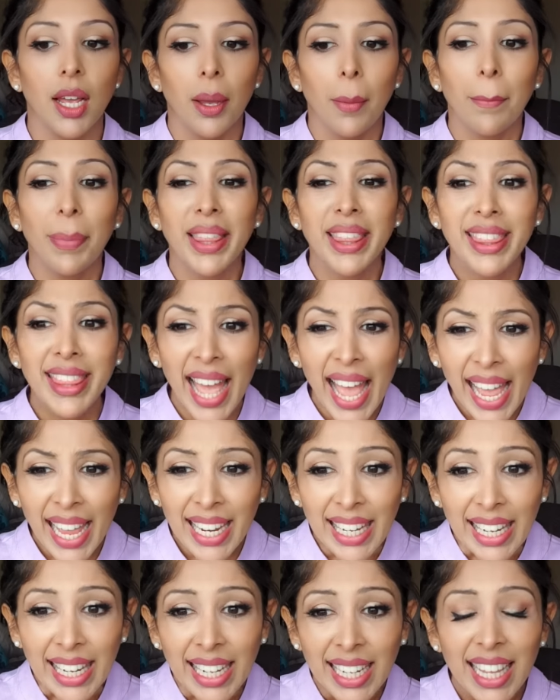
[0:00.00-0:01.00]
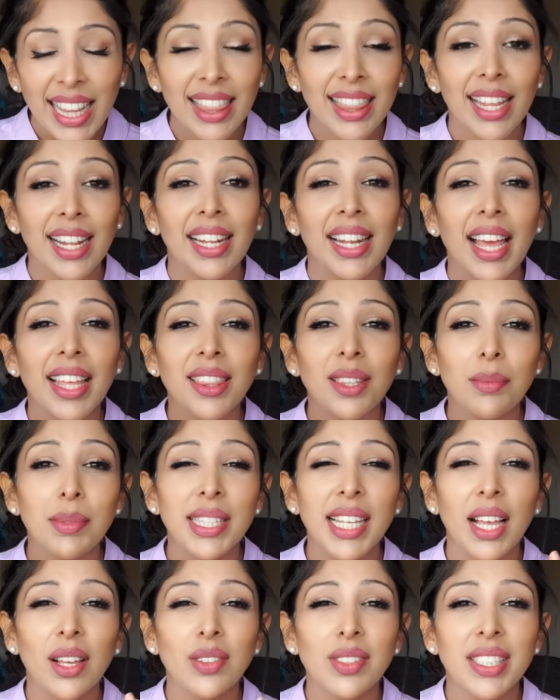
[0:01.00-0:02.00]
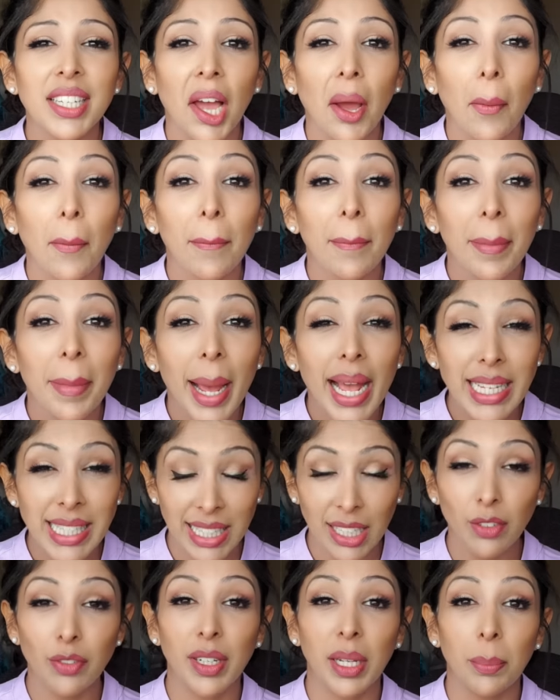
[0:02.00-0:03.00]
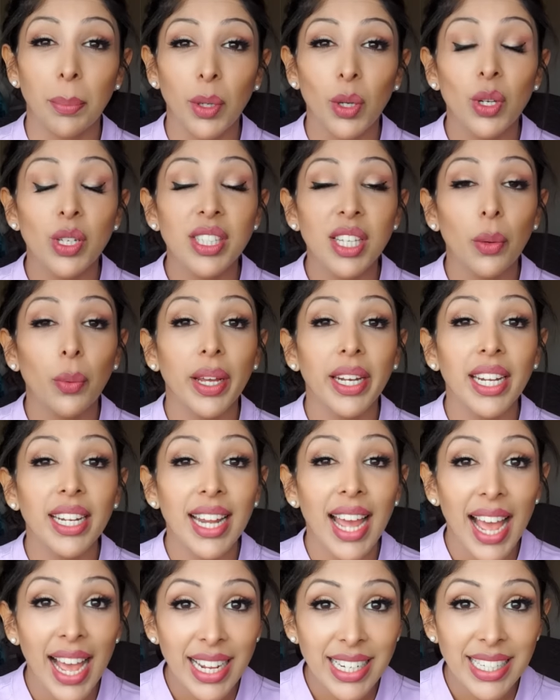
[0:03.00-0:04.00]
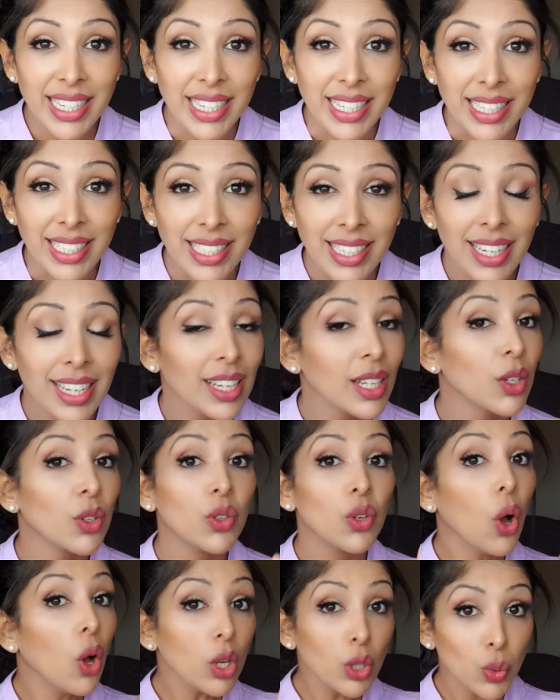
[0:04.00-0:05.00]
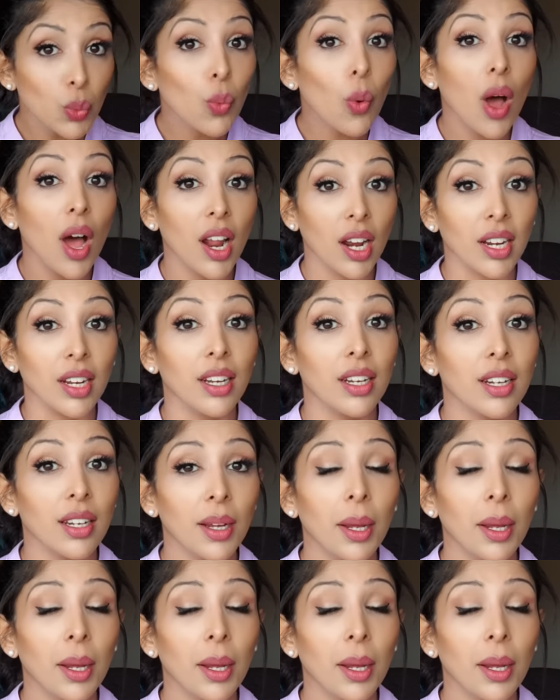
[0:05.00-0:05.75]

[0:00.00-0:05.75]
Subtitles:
But then they let themselves down massively because they went and added not one,